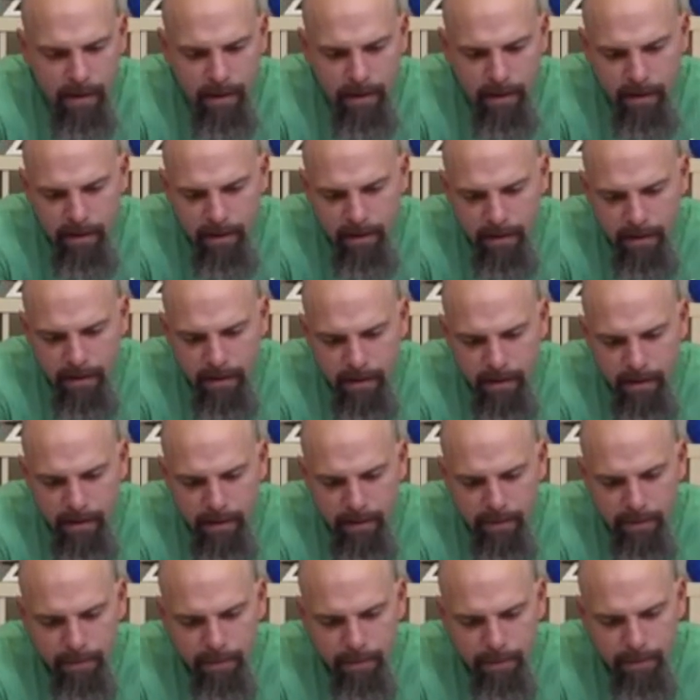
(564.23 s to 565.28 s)

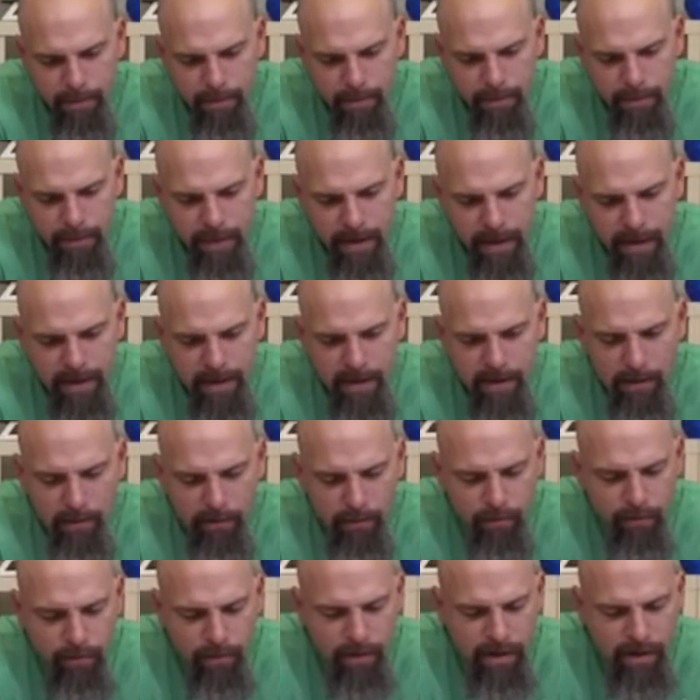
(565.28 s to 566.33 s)
Um, he did a
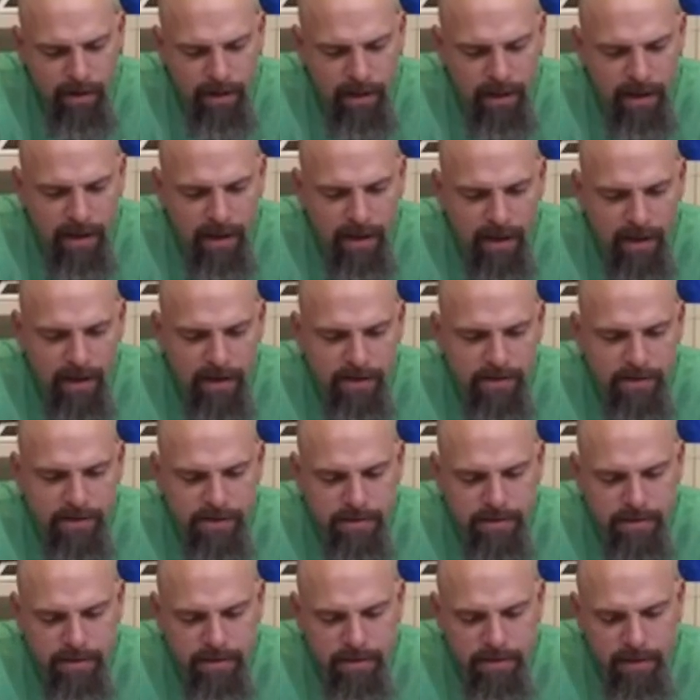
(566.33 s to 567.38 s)
really
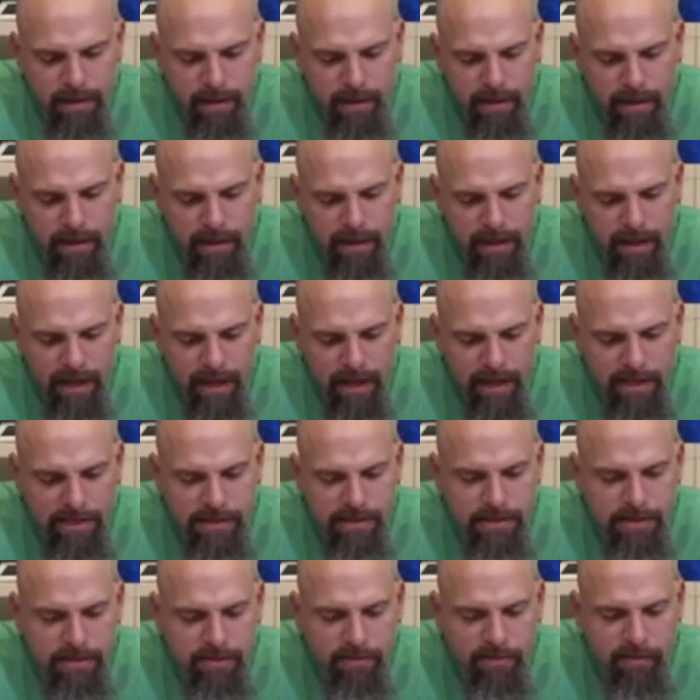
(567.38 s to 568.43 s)
nice uh,
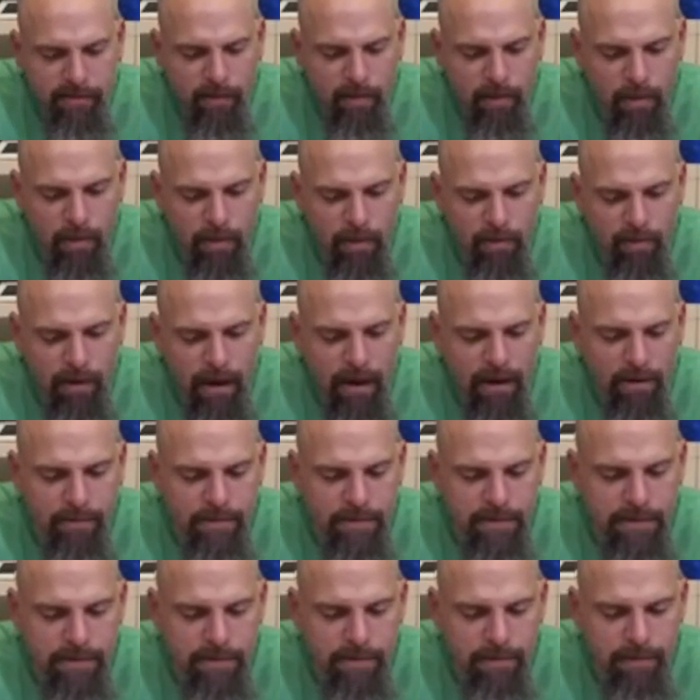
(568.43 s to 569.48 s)
case for
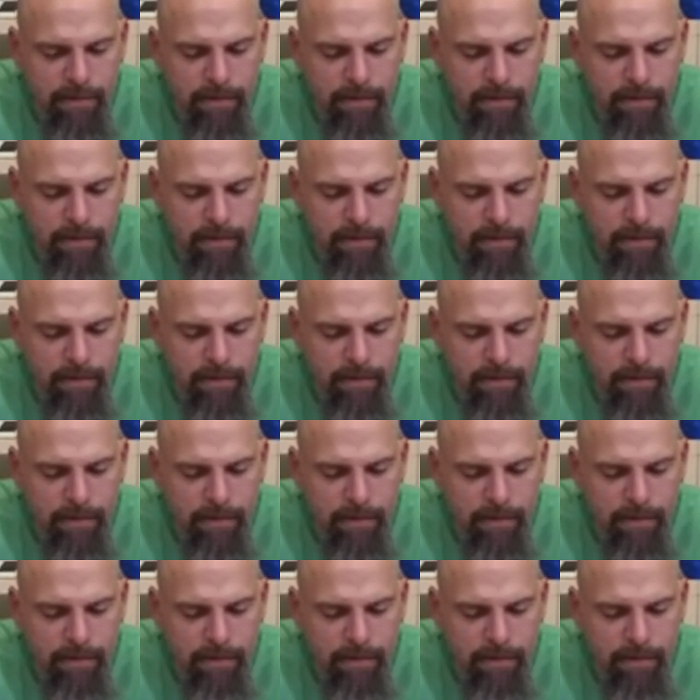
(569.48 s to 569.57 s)
ramps.